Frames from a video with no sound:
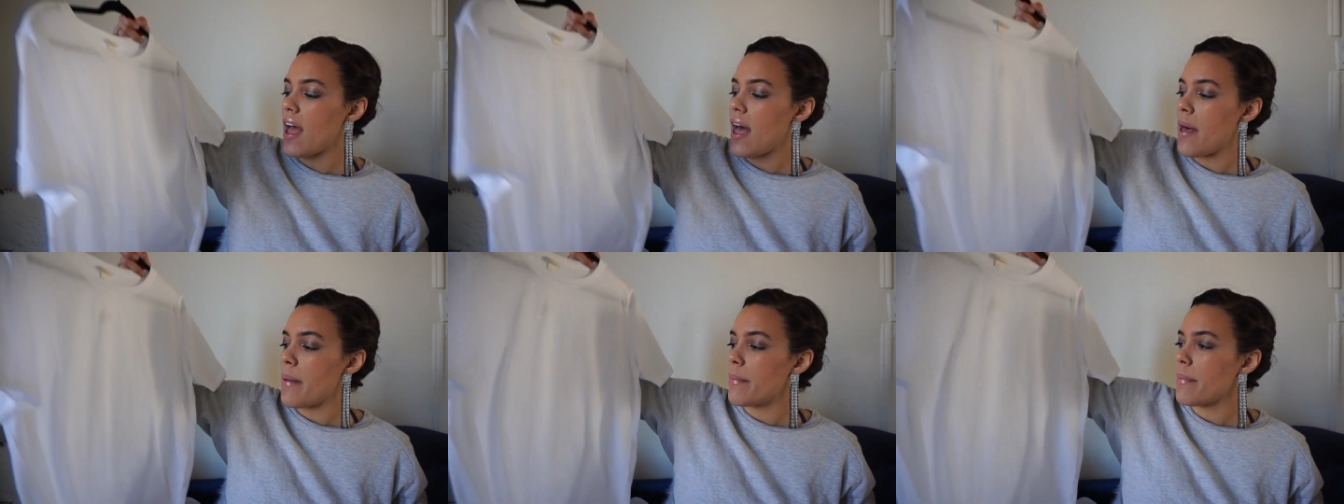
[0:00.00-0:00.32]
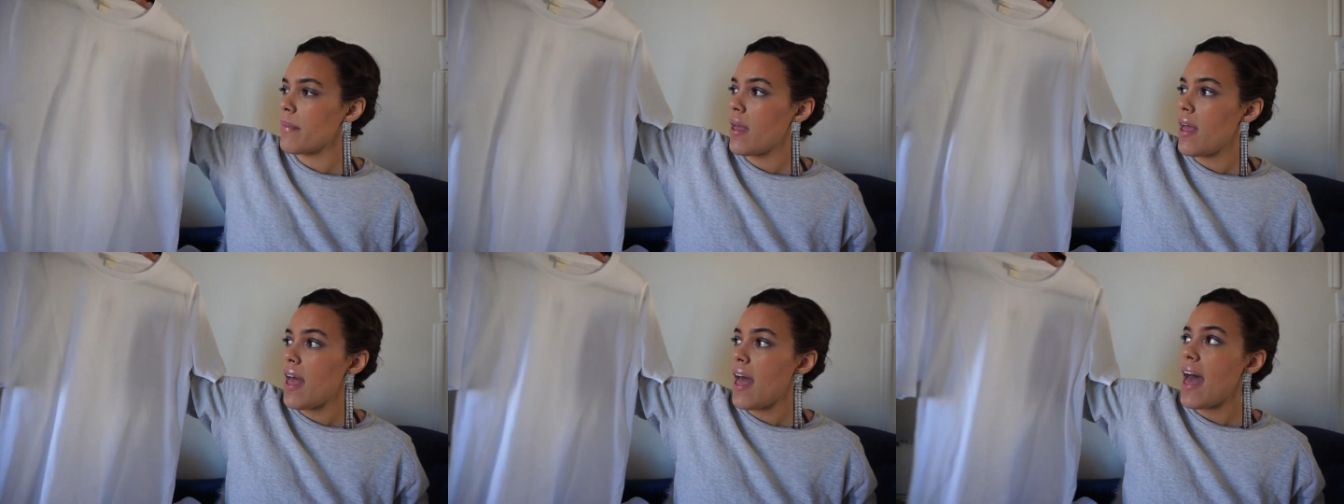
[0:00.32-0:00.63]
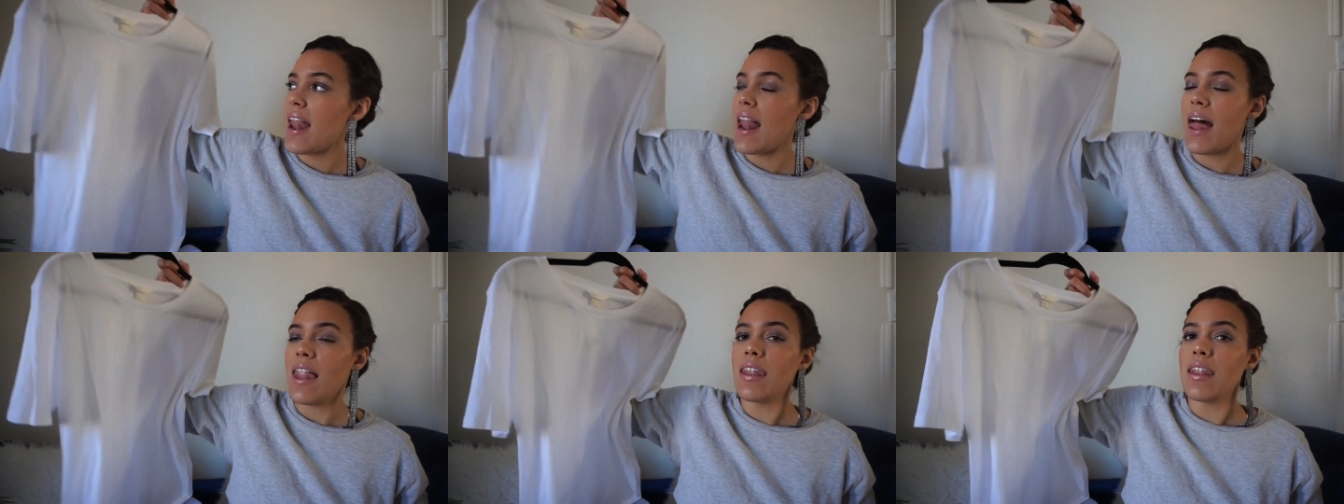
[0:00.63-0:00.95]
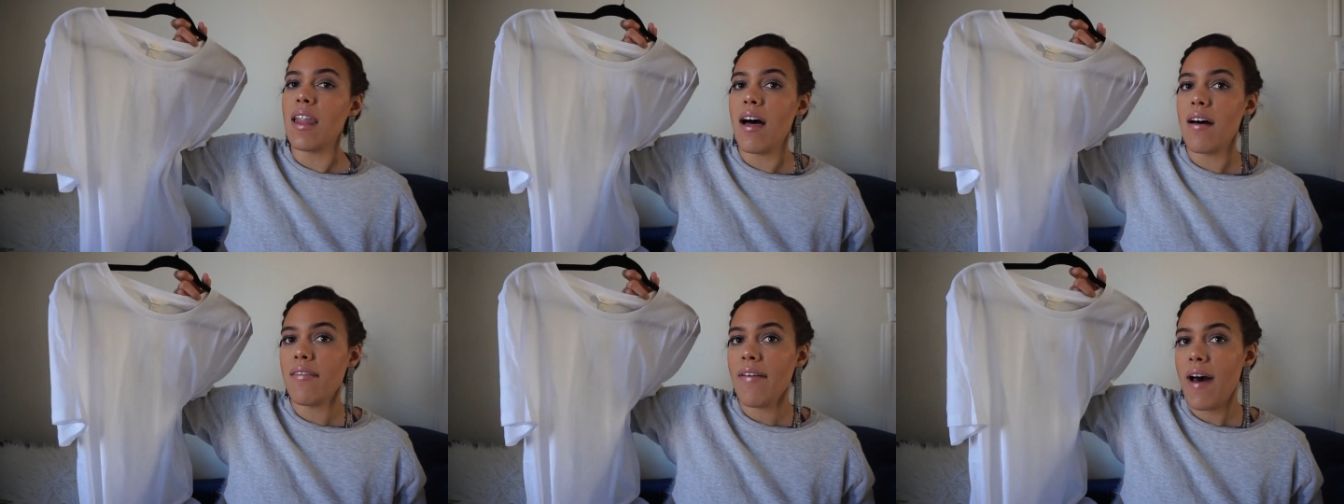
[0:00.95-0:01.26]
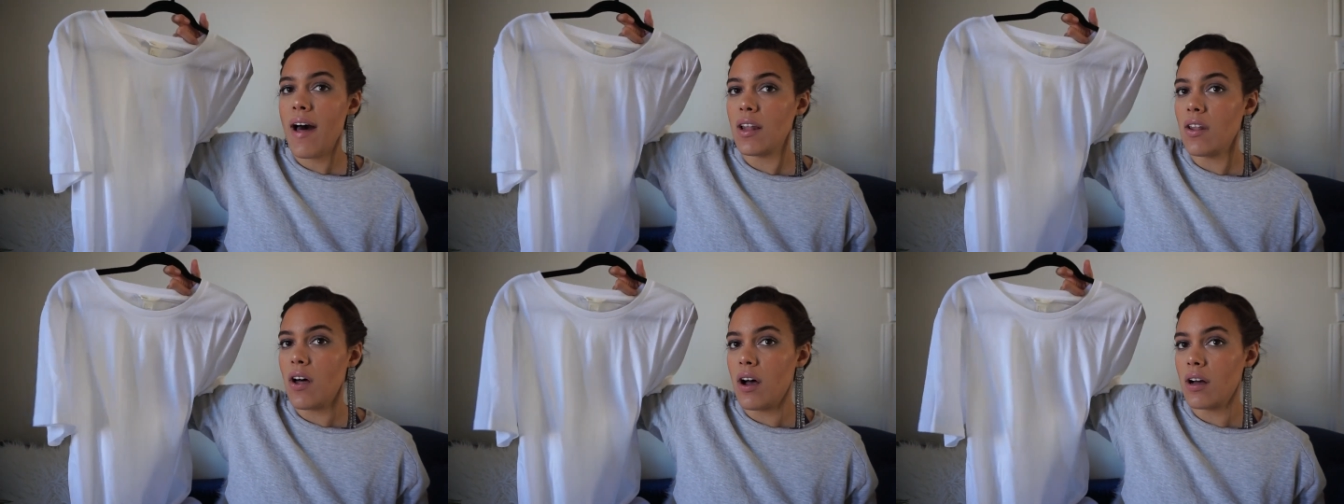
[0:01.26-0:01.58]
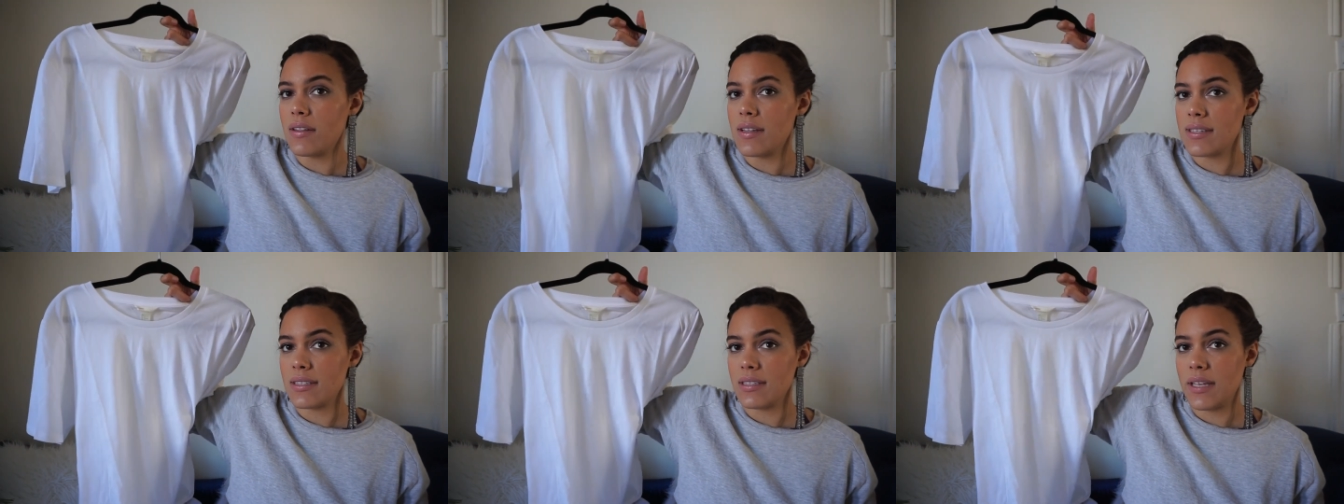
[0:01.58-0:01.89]
and I love how
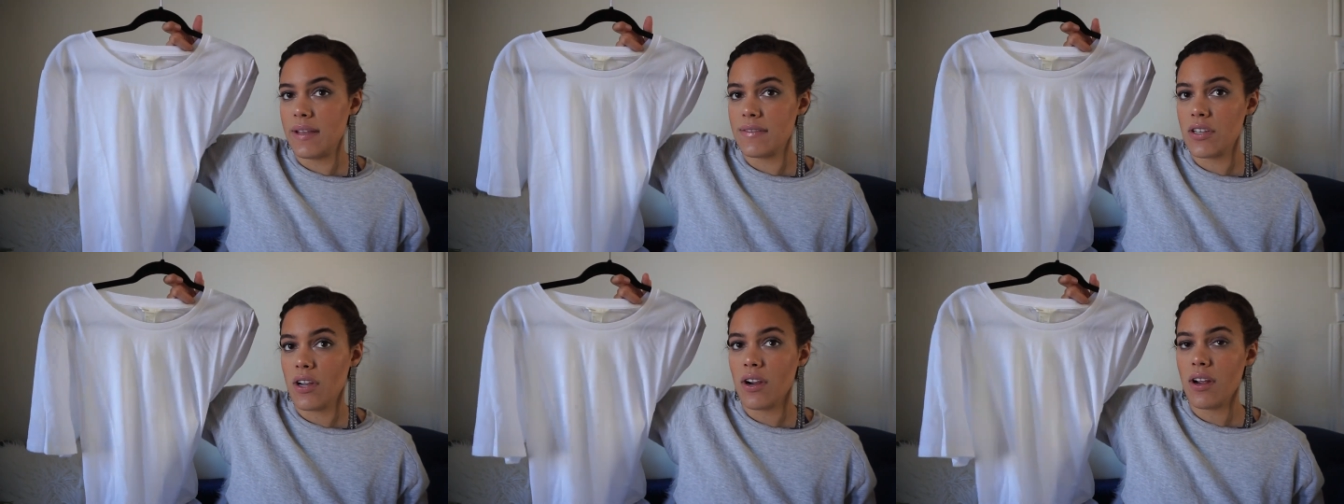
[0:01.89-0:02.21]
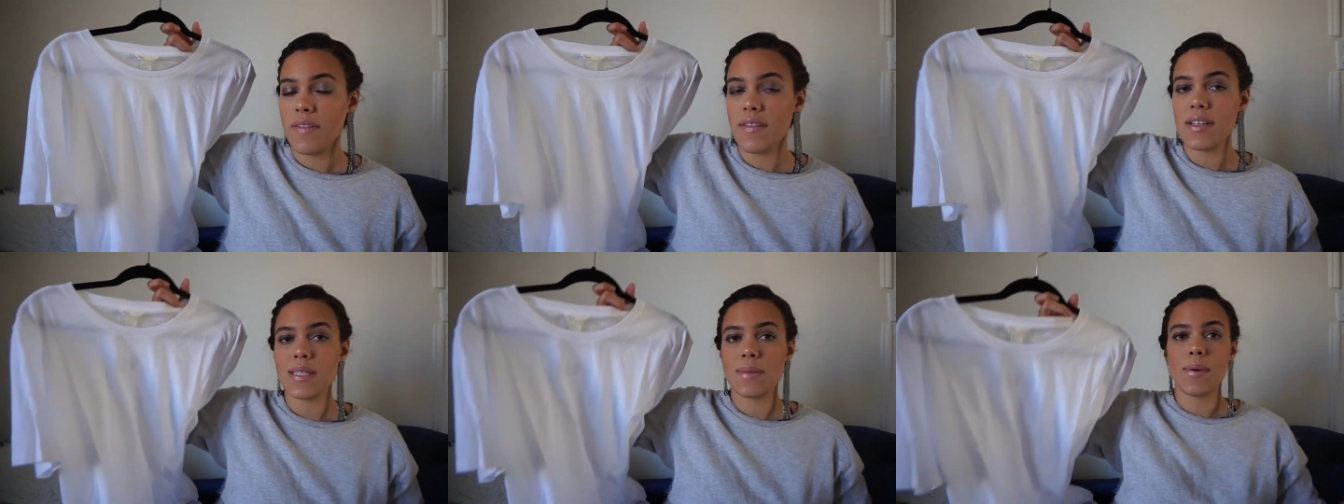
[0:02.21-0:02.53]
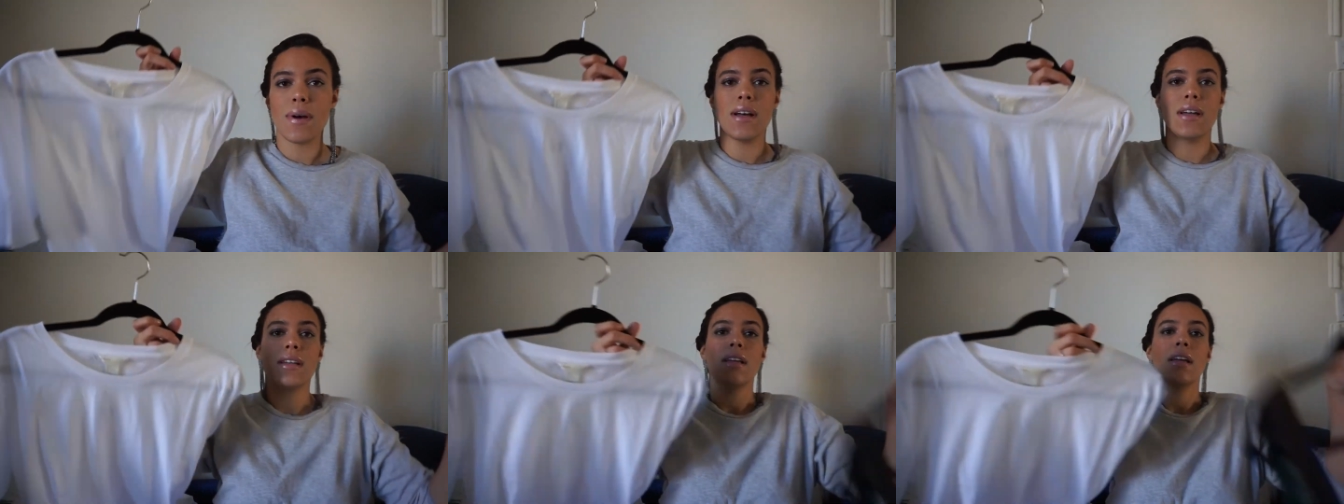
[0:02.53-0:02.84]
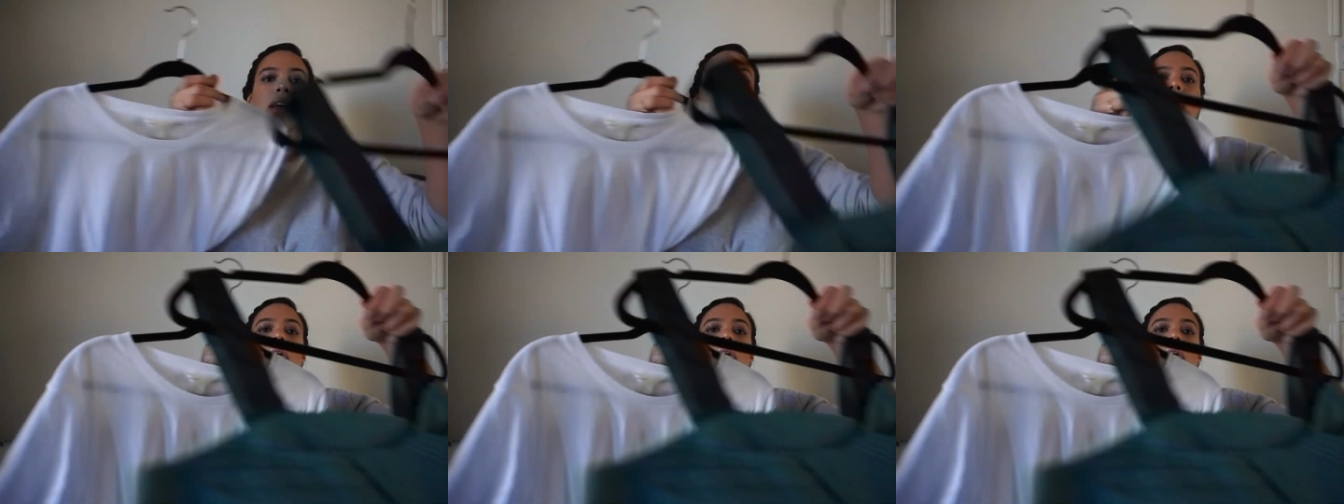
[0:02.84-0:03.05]
long the sleeves are on this one.